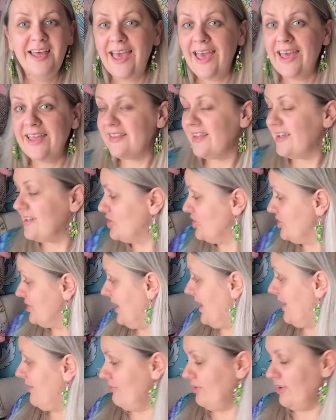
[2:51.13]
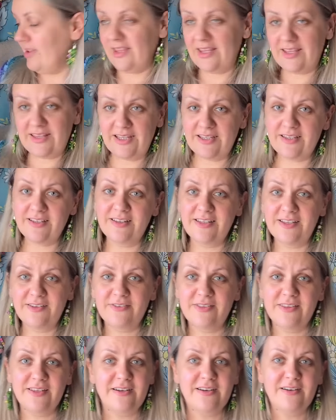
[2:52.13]
And actually everything that I
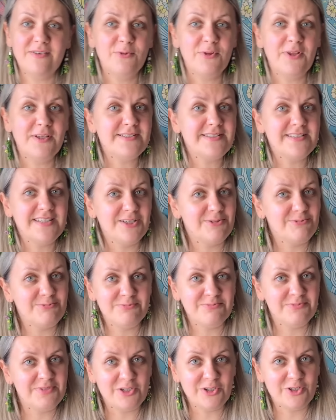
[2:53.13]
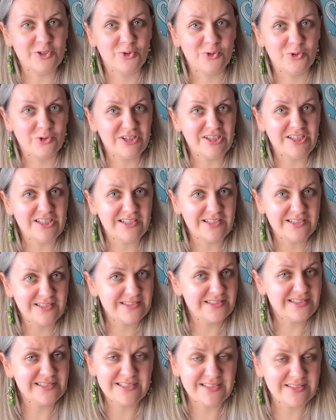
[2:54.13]
left there the last time I recorded,
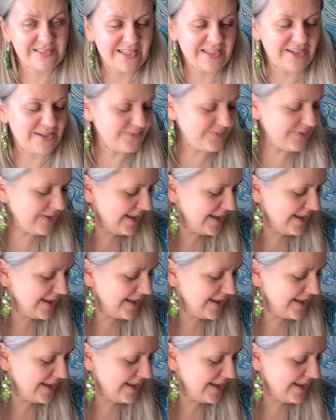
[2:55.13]
still here.